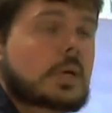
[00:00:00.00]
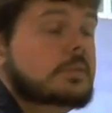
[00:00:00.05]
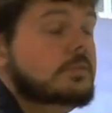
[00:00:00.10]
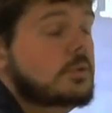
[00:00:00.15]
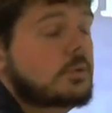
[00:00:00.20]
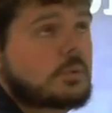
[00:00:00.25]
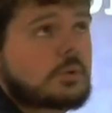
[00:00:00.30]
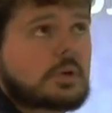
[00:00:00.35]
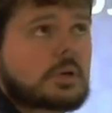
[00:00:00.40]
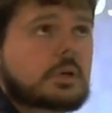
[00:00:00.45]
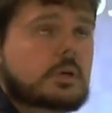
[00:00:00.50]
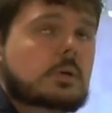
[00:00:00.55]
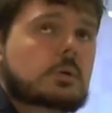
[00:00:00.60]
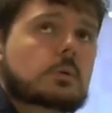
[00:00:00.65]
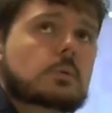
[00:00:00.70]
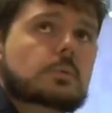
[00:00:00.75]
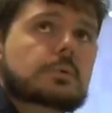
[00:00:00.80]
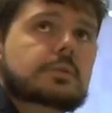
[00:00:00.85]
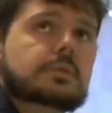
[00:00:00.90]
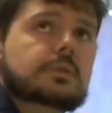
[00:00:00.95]
go with the
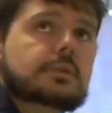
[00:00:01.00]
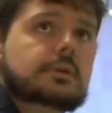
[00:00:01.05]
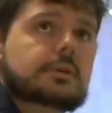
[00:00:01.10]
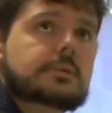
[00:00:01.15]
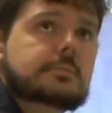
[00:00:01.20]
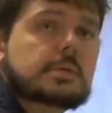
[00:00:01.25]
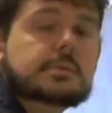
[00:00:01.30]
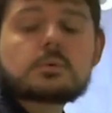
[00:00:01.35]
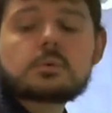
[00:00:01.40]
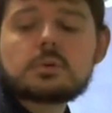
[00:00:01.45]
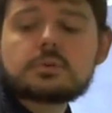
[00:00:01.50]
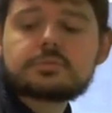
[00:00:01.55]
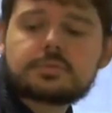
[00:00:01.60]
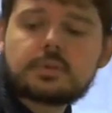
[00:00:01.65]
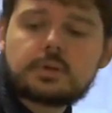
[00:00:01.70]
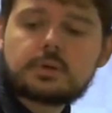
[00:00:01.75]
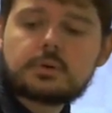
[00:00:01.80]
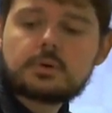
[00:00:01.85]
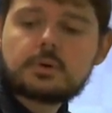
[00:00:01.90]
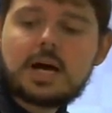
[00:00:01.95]
mobile workflow, hop
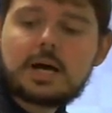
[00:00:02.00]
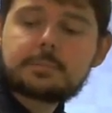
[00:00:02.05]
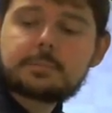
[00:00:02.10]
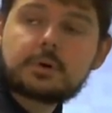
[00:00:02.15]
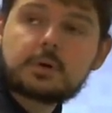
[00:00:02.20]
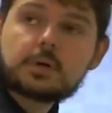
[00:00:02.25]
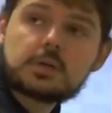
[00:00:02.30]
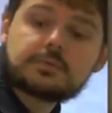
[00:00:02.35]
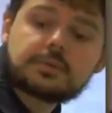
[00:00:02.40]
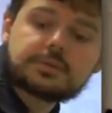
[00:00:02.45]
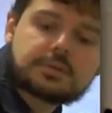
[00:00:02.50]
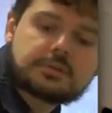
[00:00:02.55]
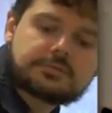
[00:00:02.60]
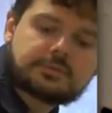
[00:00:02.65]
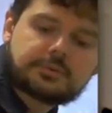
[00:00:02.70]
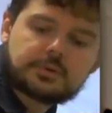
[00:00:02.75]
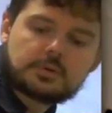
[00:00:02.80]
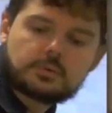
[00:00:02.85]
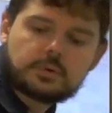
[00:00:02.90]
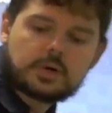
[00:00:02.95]
on over to Photo
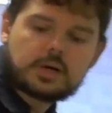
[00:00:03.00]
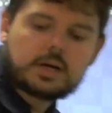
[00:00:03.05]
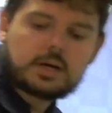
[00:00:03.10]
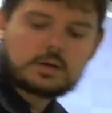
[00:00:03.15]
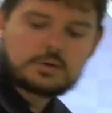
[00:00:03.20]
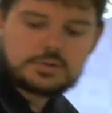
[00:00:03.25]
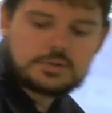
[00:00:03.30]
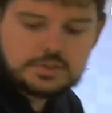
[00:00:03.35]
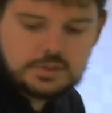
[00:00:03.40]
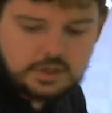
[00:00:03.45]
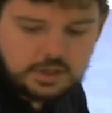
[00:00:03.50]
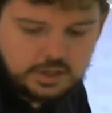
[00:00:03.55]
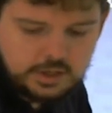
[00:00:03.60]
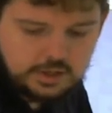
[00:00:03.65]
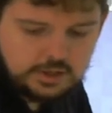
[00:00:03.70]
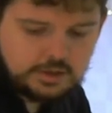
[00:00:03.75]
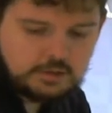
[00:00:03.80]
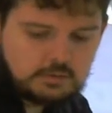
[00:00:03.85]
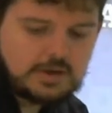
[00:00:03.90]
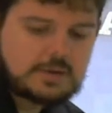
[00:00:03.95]
Warehouse, grab one
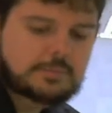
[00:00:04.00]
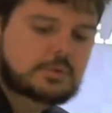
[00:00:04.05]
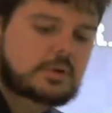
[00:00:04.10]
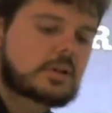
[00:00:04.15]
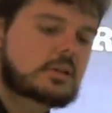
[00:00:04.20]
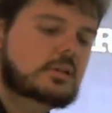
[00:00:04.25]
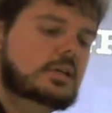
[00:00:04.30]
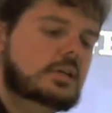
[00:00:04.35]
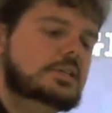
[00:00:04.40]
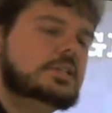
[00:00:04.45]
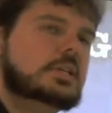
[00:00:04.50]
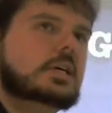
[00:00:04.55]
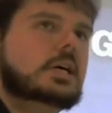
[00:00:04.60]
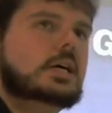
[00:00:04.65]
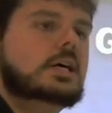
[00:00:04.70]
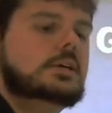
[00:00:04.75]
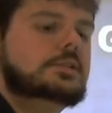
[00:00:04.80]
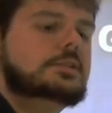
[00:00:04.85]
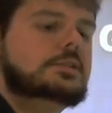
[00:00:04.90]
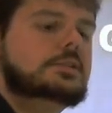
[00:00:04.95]
of these guys
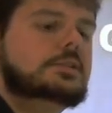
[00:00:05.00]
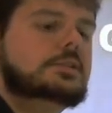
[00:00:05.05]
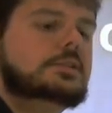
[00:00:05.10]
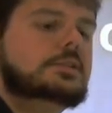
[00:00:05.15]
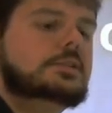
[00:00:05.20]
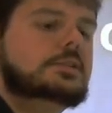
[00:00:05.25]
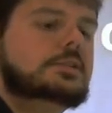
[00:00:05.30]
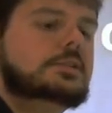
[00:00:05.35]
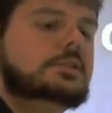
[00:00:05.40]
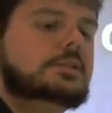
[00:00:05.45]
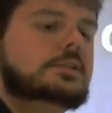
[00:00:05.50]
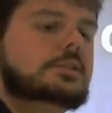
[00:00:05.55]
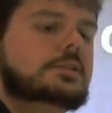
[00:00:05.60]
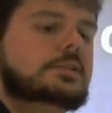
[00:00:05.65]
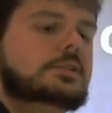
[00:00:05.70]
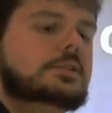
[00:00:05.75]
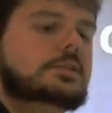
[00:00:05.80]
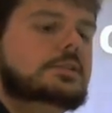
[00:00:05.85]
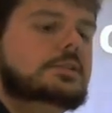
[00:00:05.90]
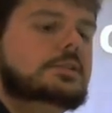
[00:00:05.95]
and you know the cheapest
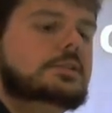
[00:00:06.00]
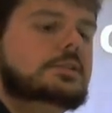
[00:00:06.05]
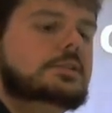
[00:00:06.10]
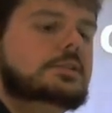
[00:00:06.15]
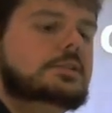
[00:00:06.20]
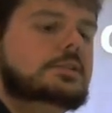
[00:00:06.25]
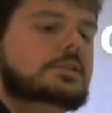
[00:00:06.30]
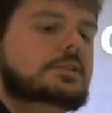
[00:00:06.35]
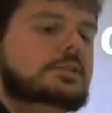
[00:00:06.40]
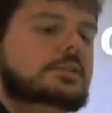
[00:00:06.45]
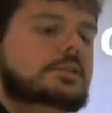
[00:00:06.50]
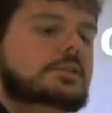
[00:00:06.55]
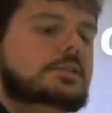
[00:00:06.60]
tripod you can find.